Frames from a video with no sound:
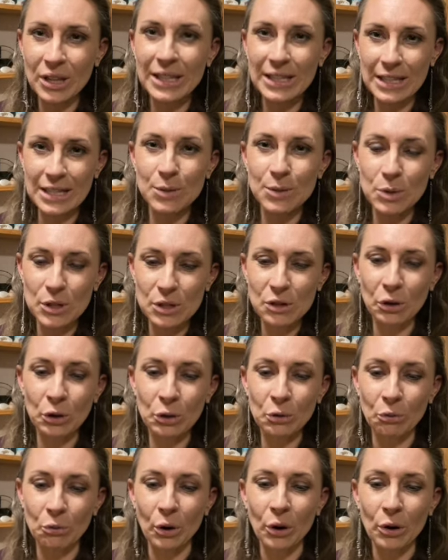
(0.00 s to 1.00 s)
like that's what's going
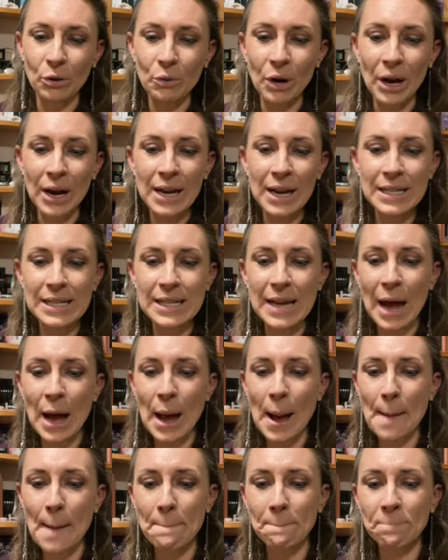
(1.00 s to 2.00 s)
to grow, right?
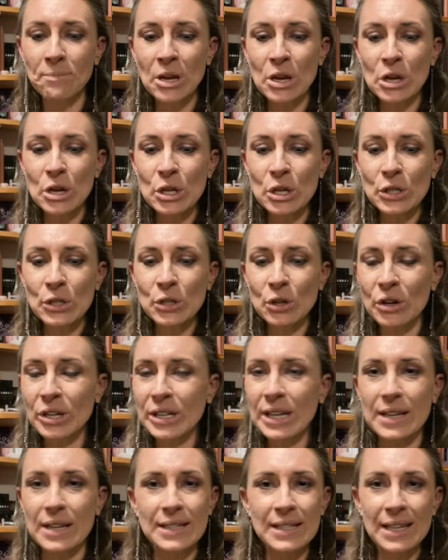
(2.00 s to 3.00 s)

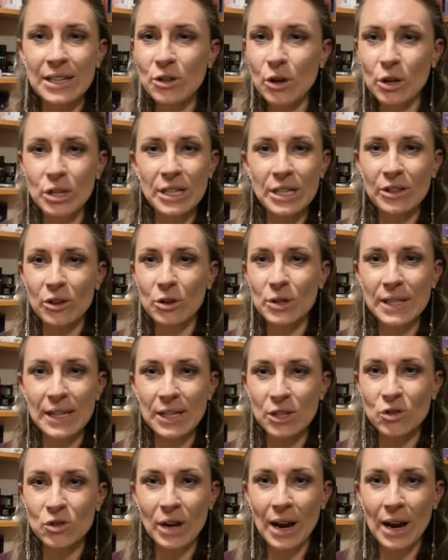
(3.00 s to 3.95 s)
Say no to those extra